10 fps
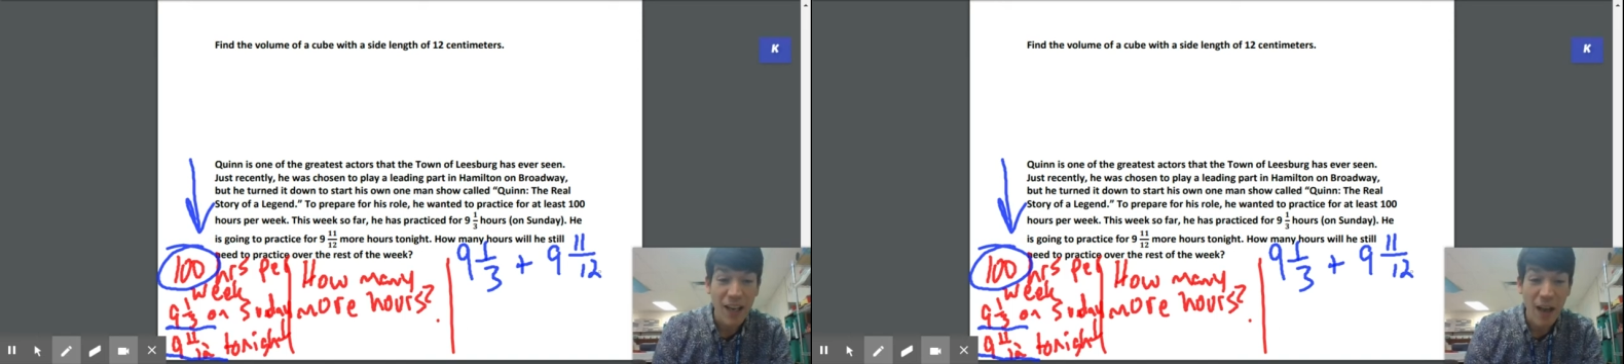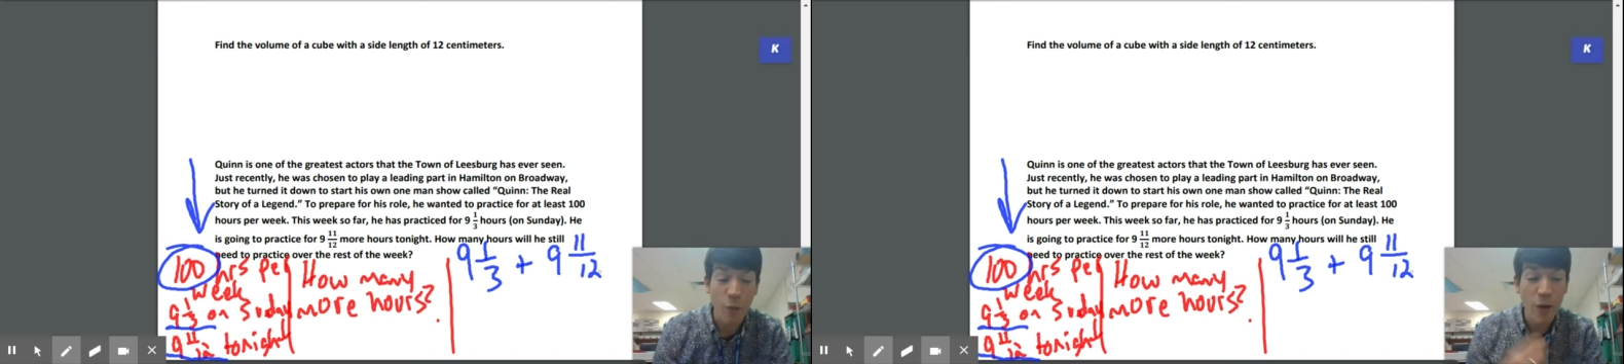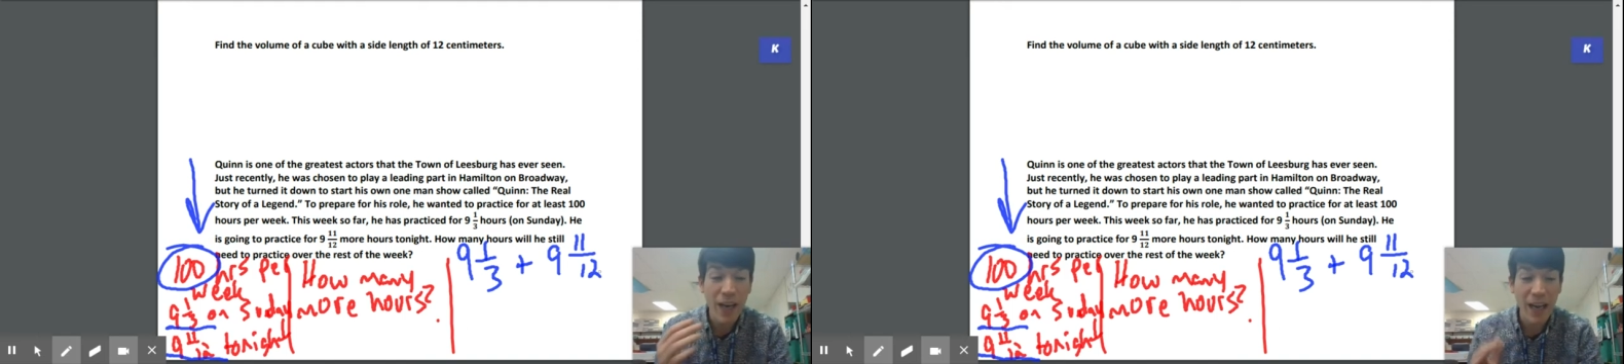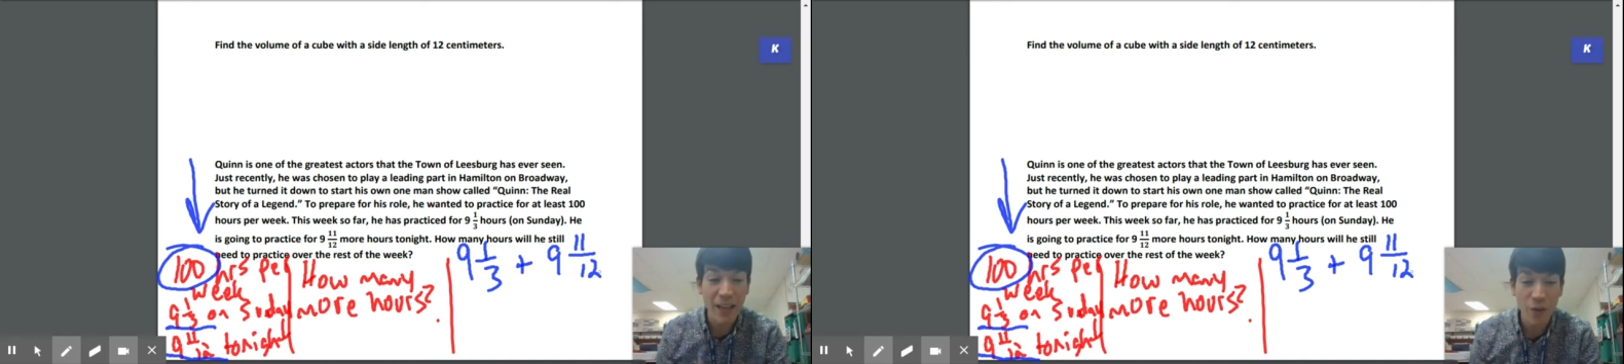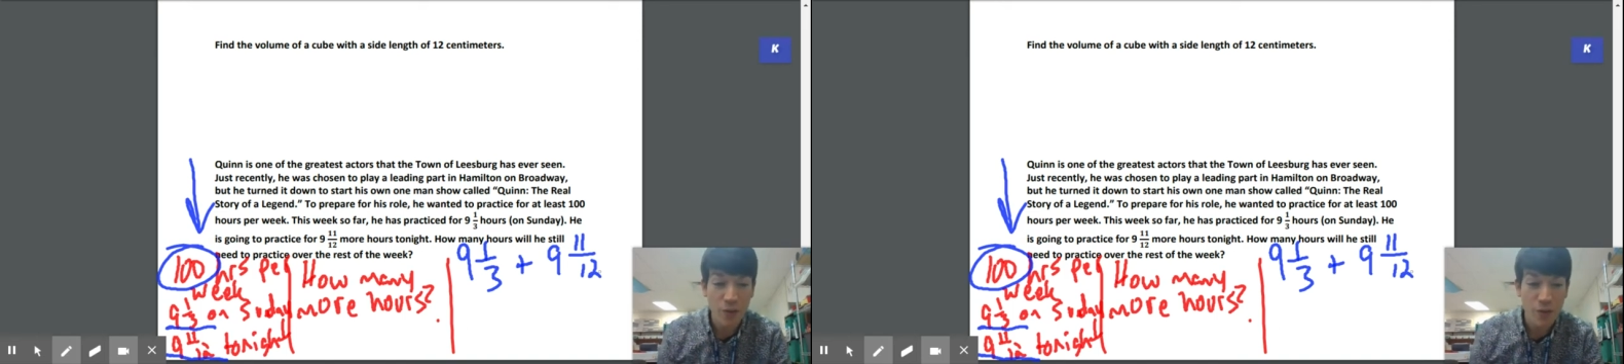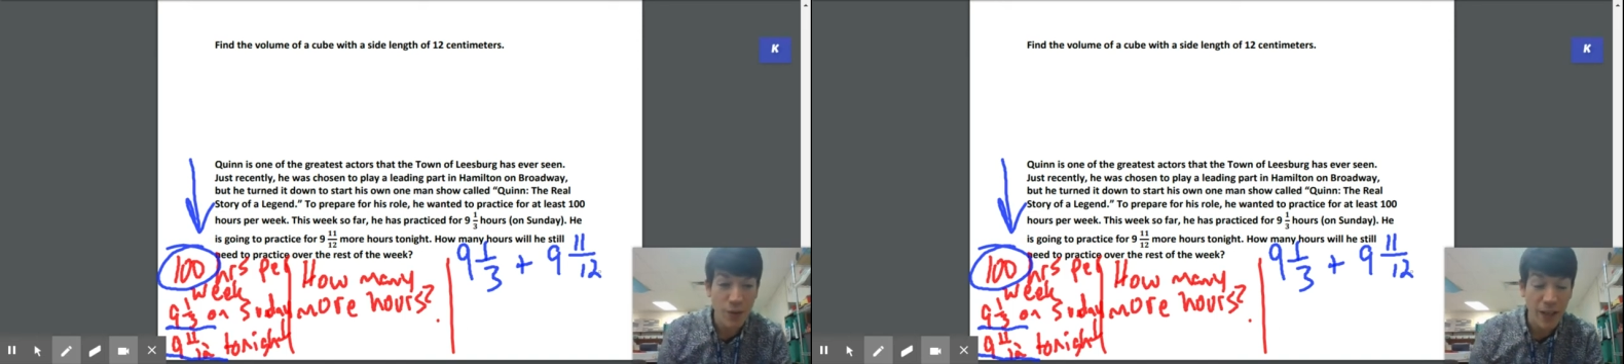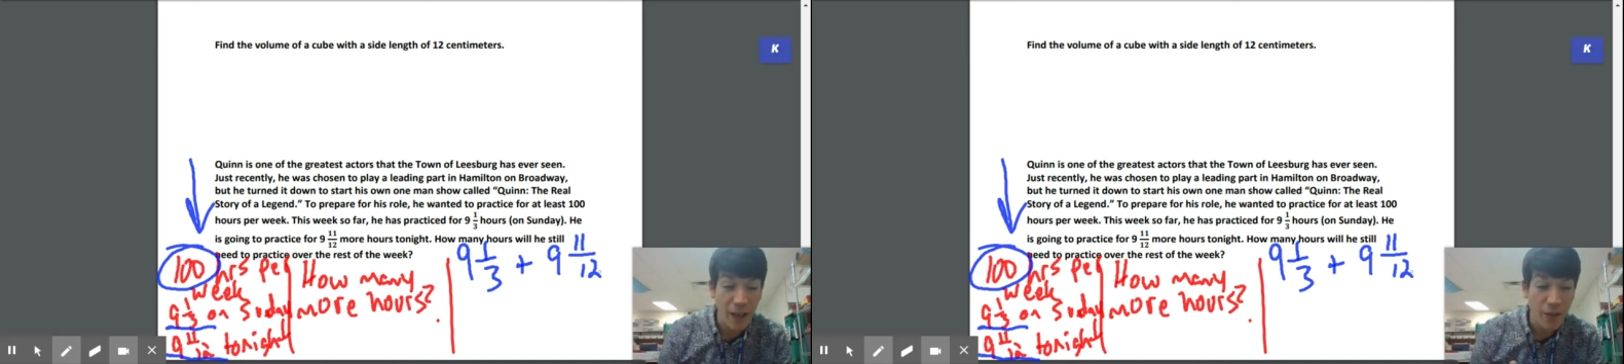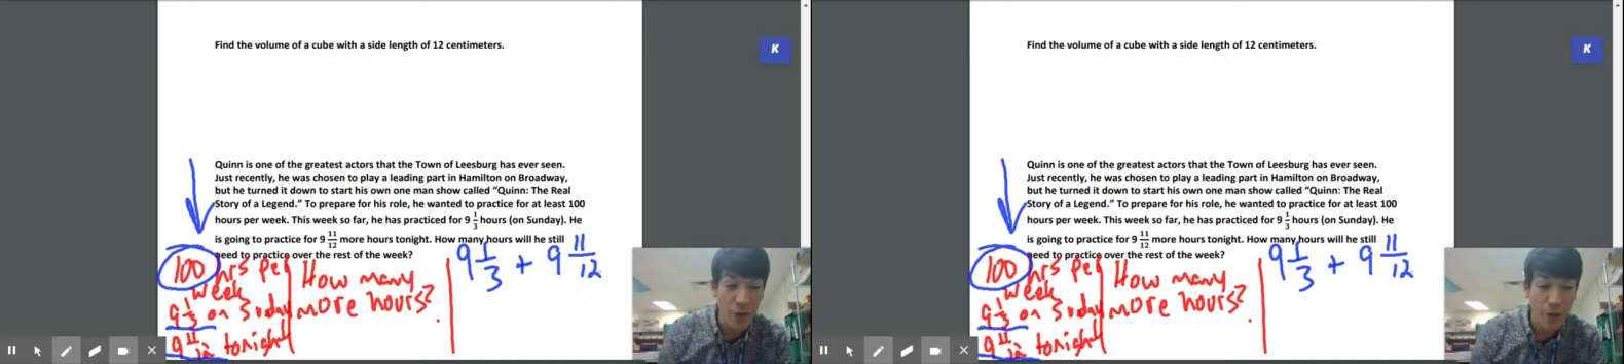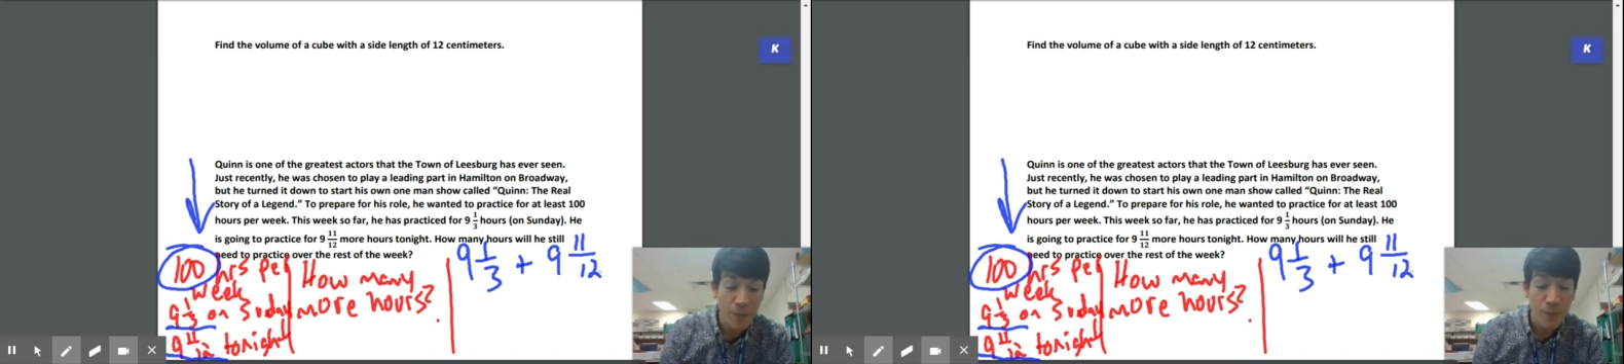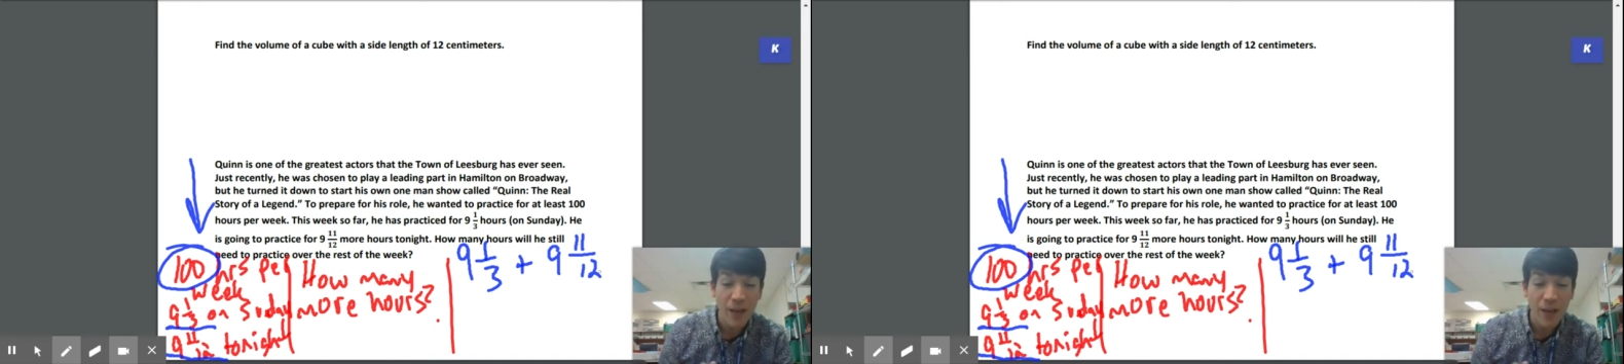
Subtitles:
If we can add those two together,